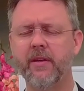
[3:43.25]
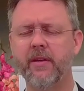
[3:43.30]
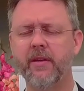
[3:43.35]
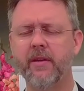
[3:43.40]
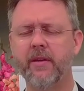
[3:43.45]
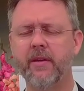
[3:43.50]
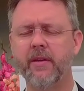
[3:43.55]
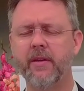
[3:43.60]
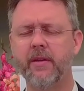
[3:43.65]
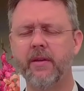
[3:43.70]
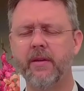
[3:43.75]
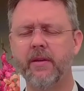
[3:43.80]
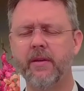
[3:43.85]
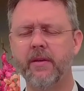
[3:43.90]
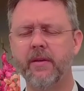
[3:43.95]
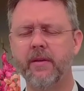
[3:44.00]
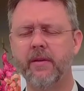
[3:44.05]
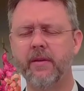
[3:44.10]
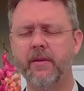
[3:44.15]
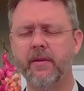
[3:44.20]

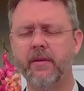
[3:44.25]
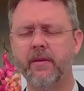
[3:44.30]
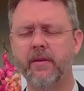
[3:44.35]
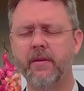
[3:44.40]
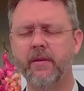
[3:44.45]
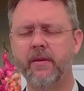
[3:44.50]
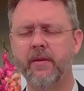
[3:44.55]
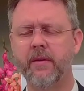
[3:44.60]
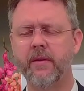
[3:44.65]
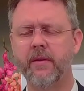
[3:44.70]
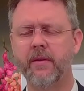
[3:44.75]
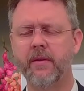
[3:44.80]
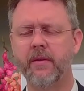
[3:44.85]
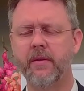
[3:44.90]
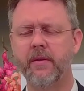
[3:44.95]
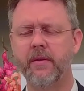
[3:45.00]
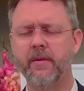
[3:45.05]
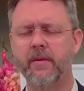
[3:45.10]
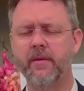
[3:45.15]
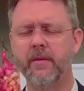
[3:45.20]

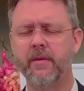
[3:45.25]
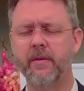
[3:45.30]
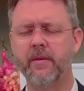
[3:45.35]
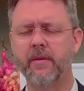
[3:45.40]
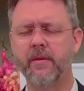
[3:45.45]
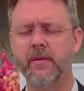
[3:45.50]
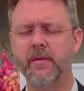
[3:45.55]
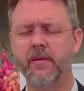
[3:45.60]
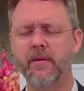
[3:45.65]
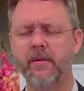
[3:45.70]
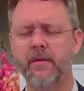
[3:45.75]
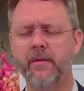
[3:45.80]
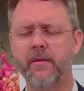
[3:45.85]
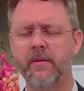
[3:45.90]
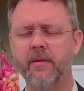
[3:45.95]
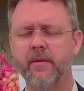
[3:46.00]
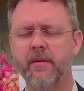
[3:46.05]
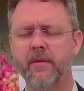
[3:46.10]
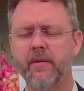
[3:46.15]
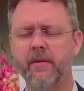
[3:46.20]

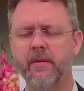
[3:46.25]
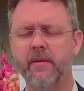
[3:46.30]
Nobody speaks.